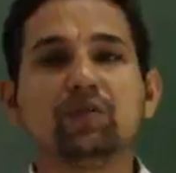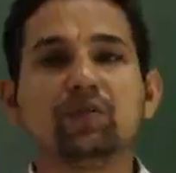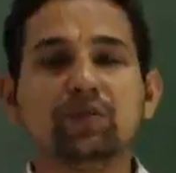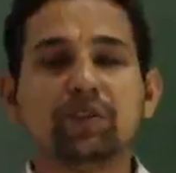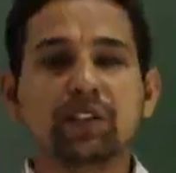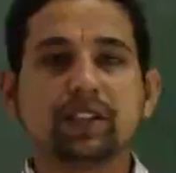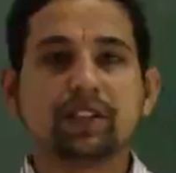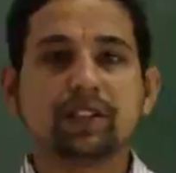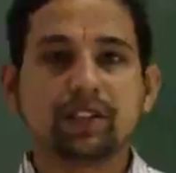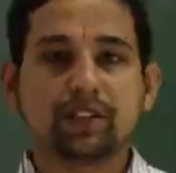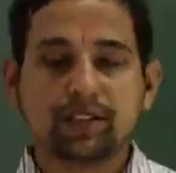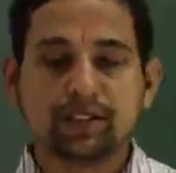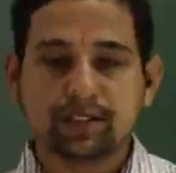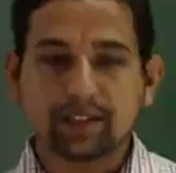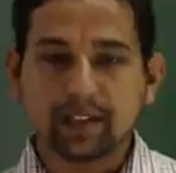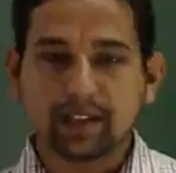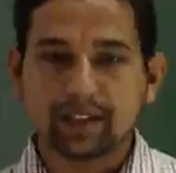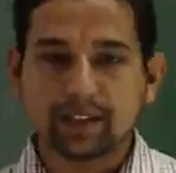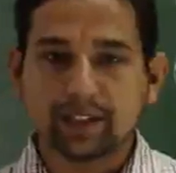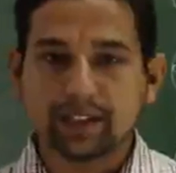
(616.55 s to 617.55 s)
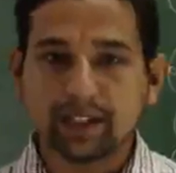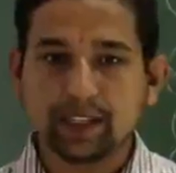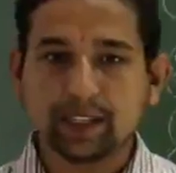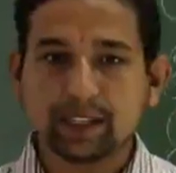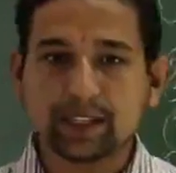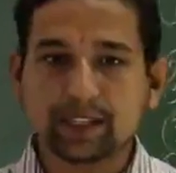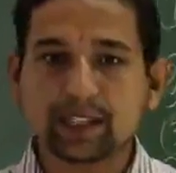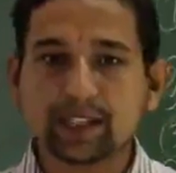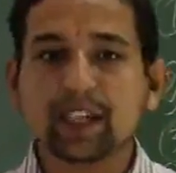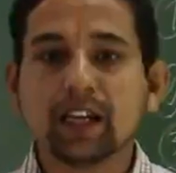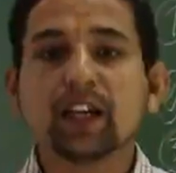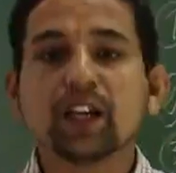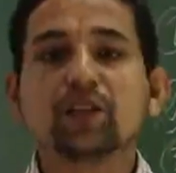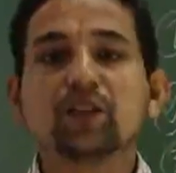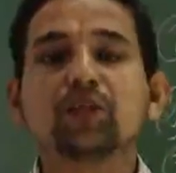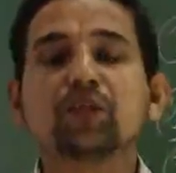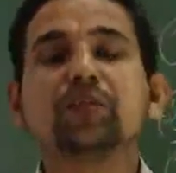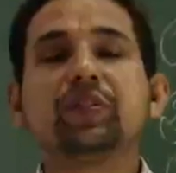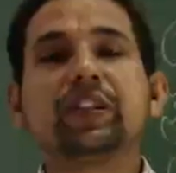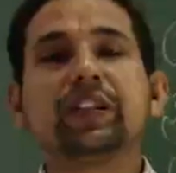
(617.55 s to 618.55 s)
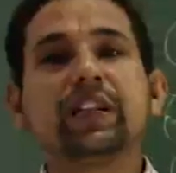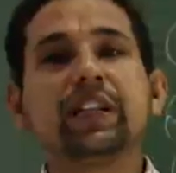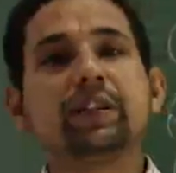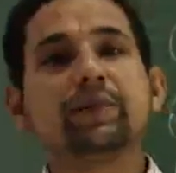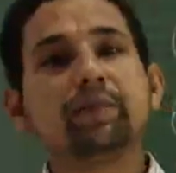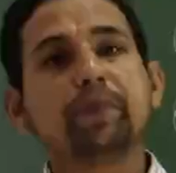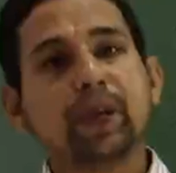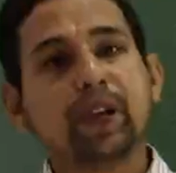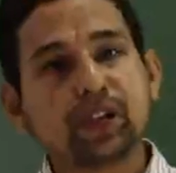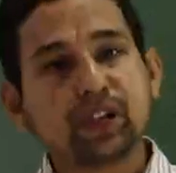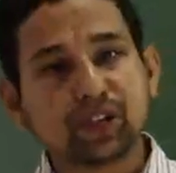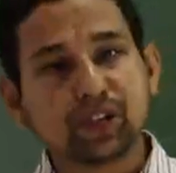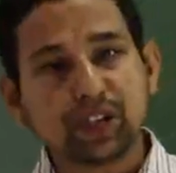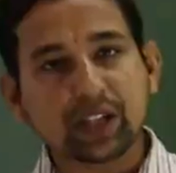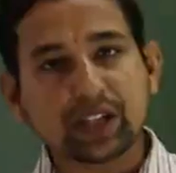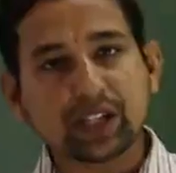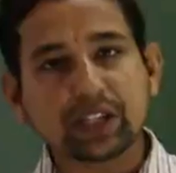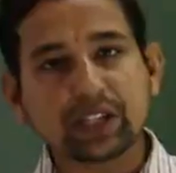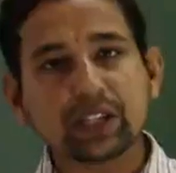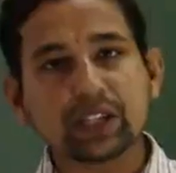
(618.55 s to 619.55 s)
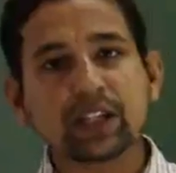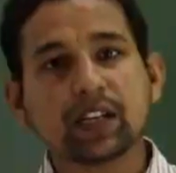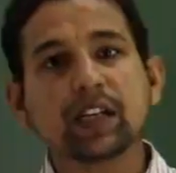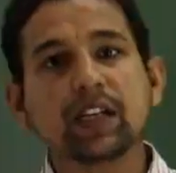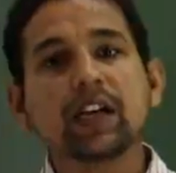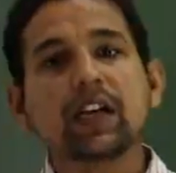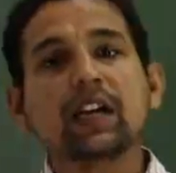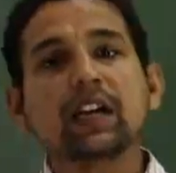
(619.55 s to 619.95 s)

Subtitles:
using these techniques to treat patients